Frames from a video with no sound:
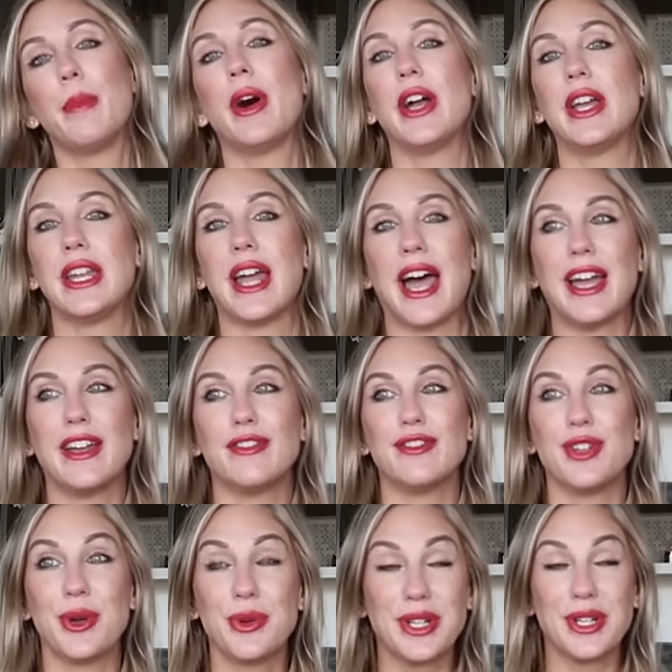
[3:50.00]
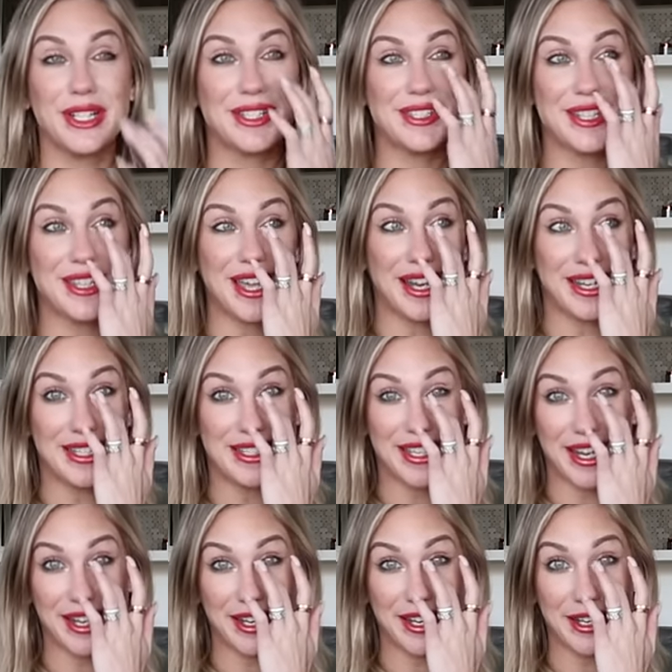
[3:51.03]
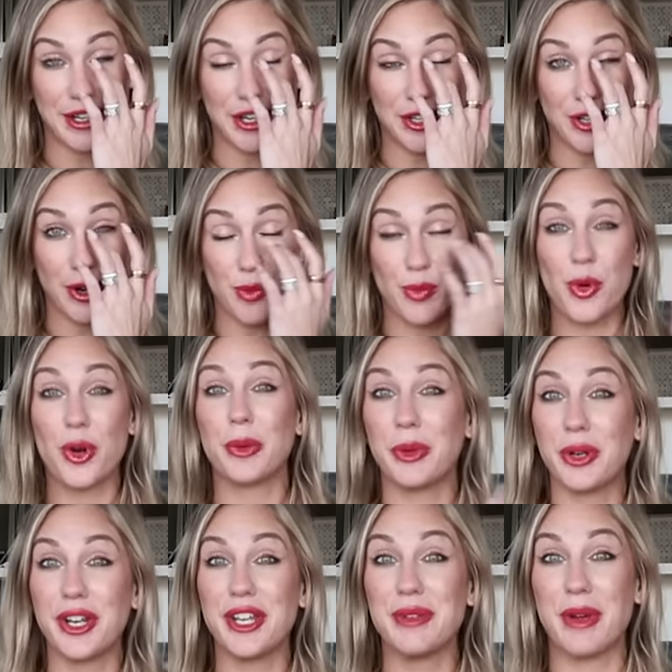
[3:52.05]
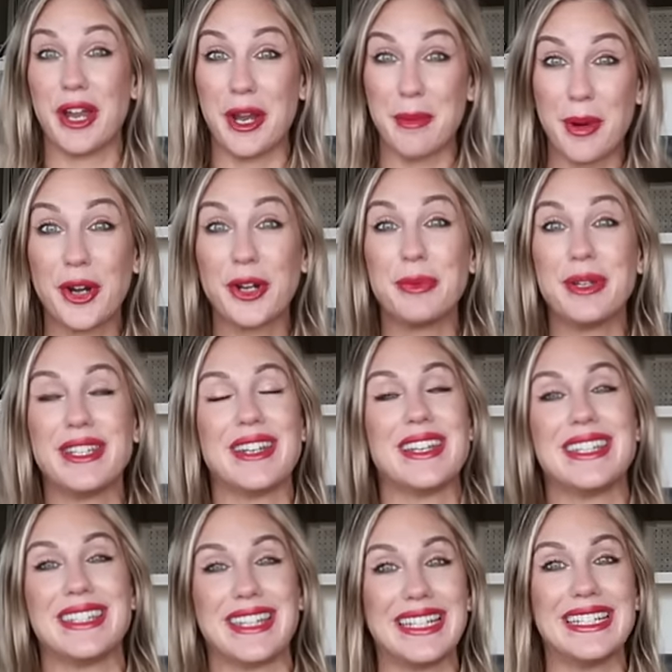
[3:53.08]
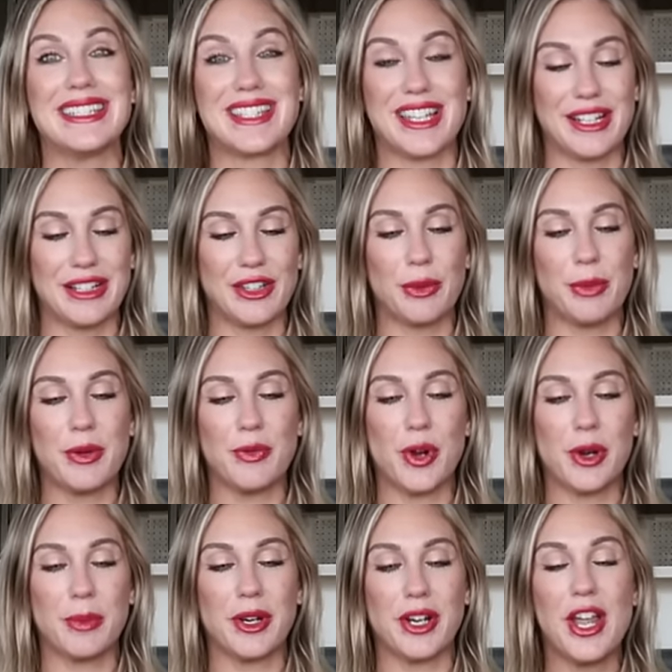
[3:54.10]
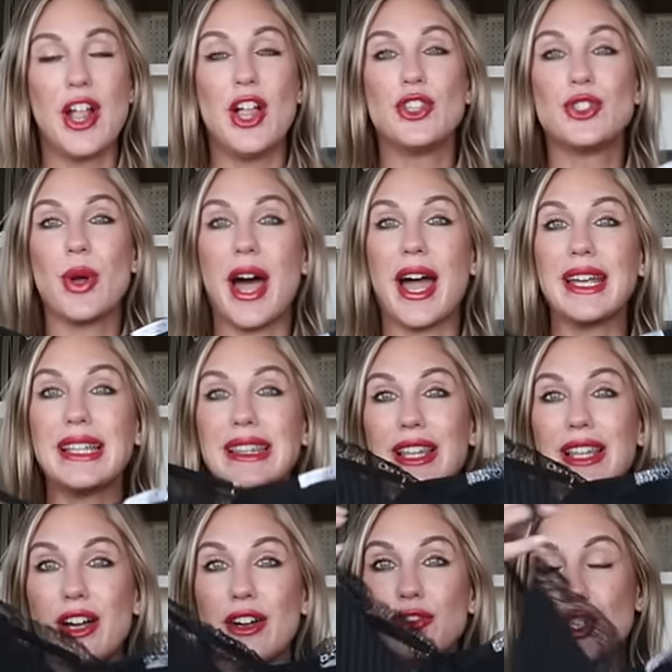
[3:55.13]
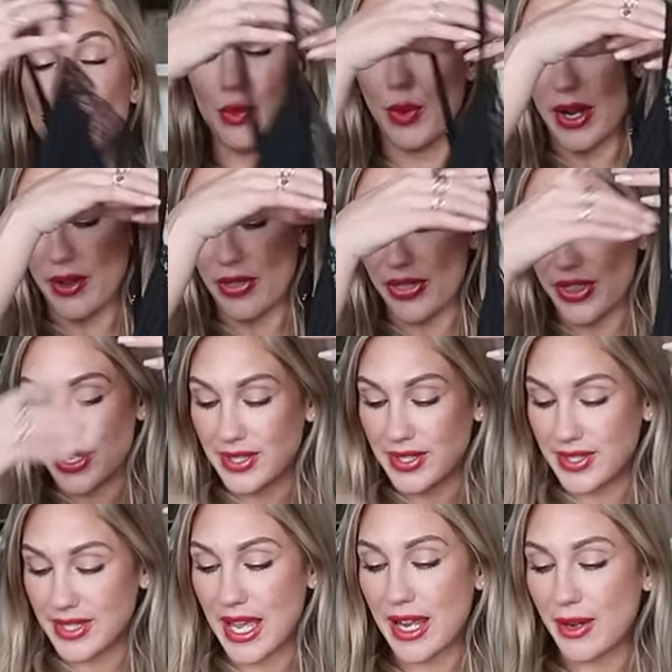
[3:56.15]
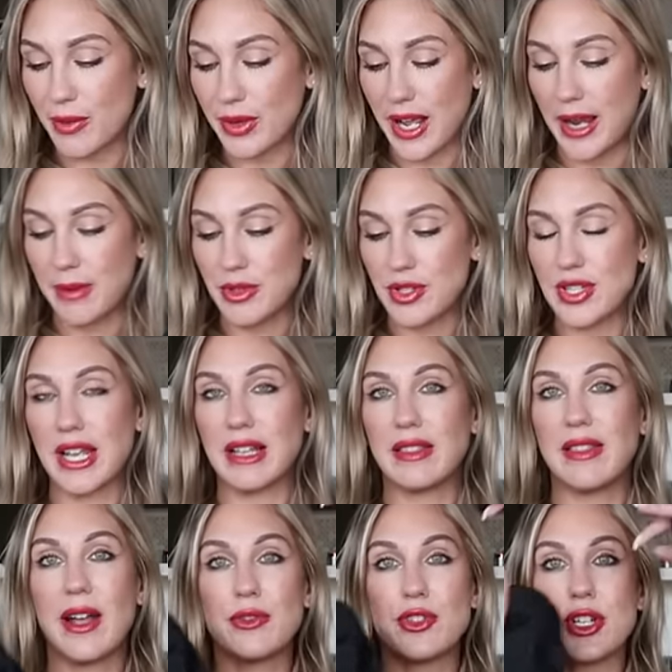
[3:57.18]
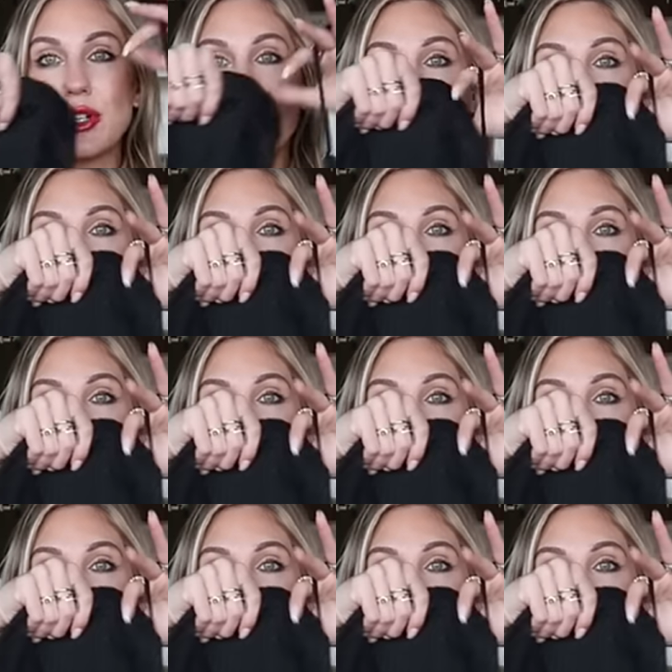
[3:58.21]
but I've noticed that it's getting, you know, warmer in my apartment and at night it's getting a little bit warmer. So I love to wear this set when I'm just like lounging